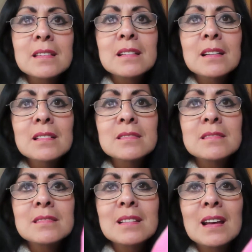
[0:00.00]

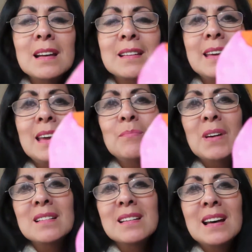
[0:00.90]
color came
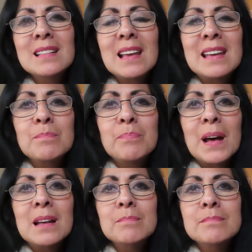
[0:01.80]
out kind of like
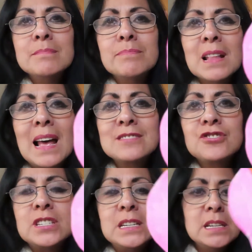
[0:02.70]

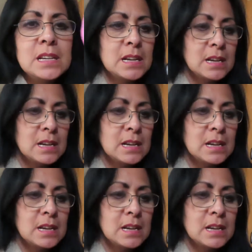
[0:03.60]
blotchy.